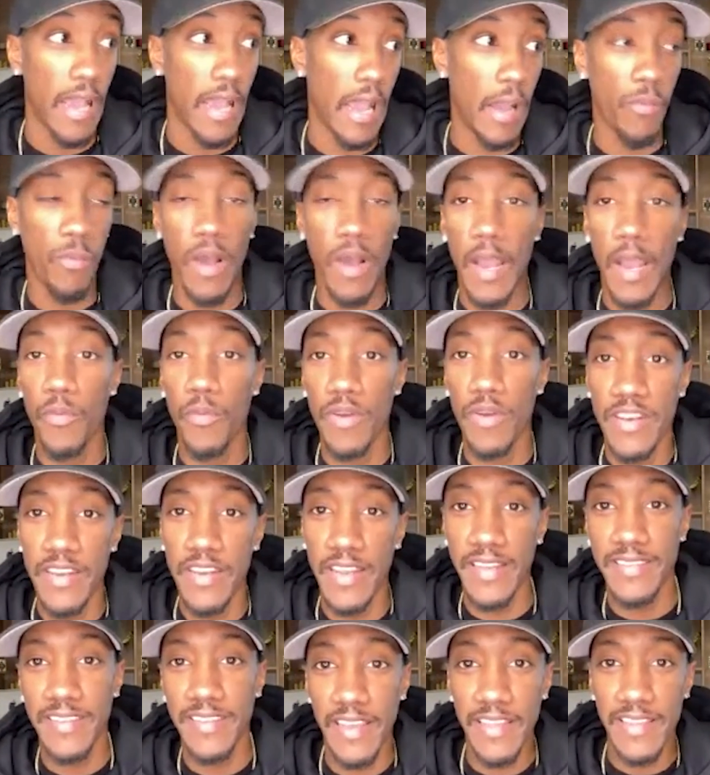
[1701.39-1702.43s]
why wouldn't
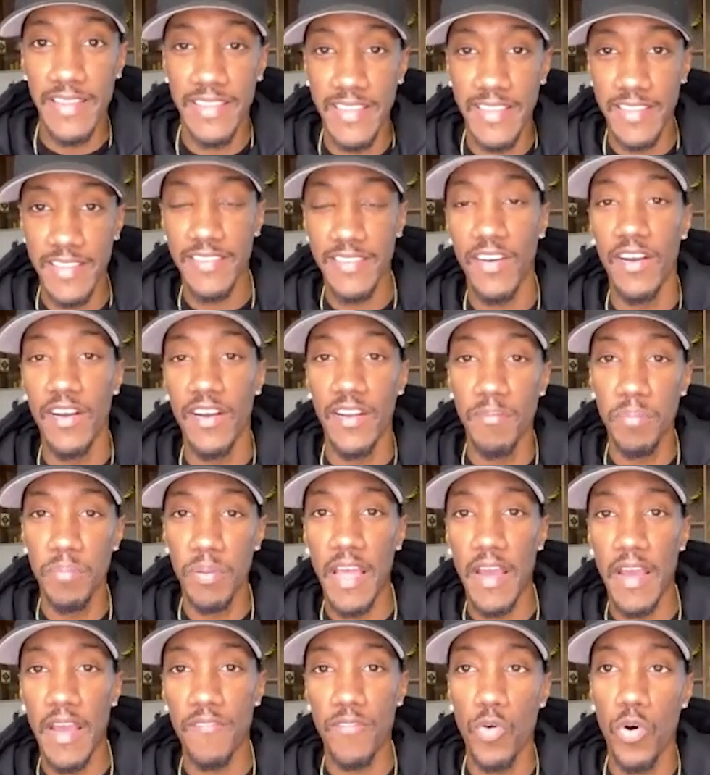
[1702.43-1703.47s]
I take this on a
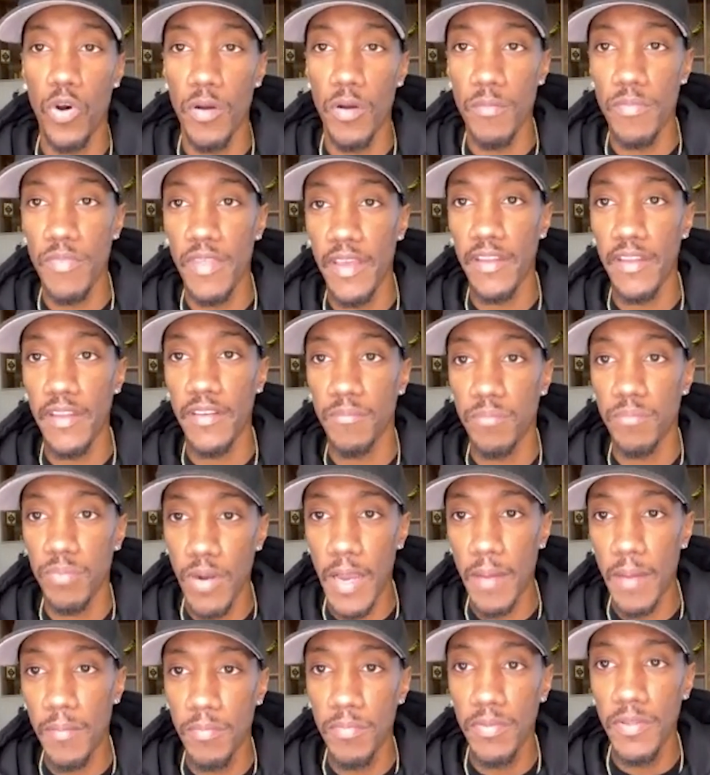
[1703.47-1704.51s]
platform that
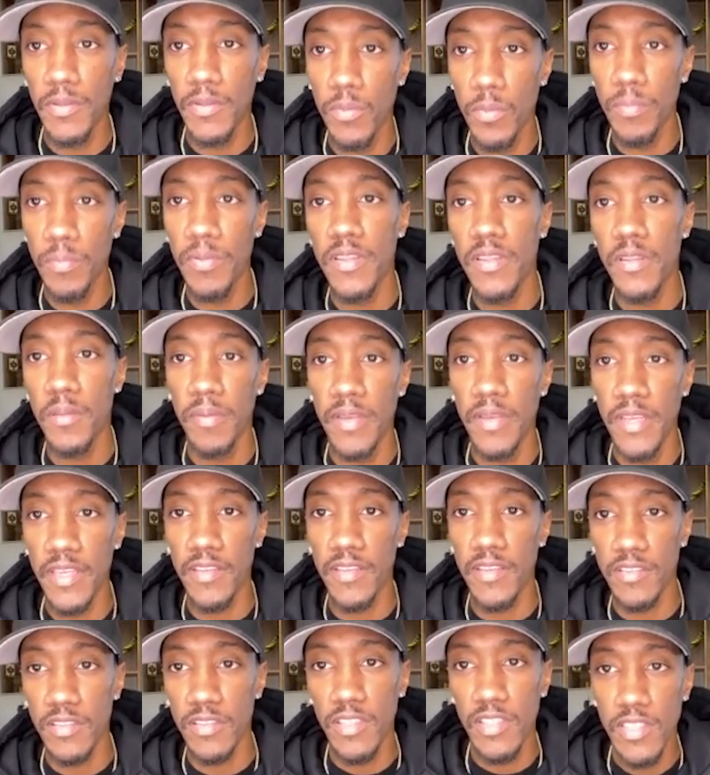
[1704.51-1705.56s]
probably will be the
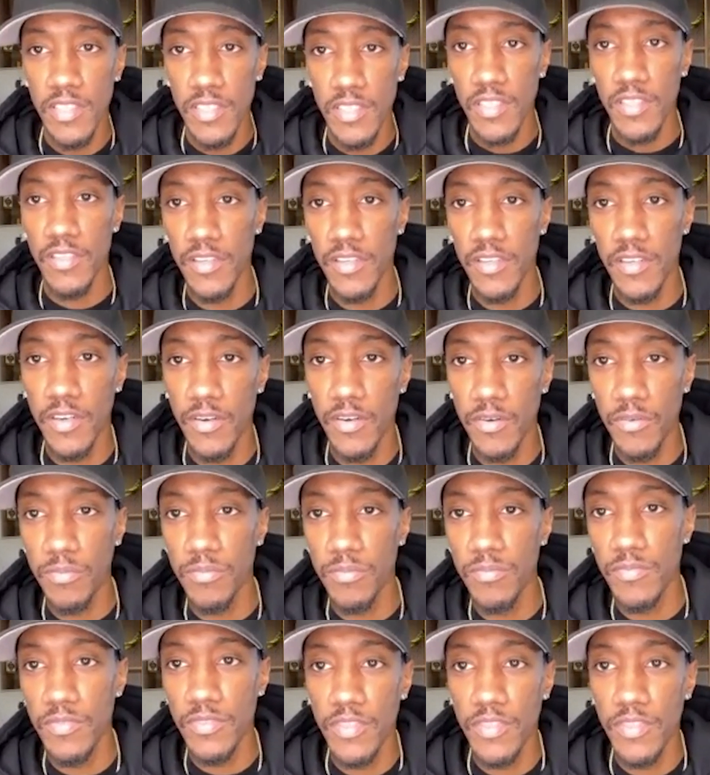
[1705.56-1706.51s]
biggest, you know,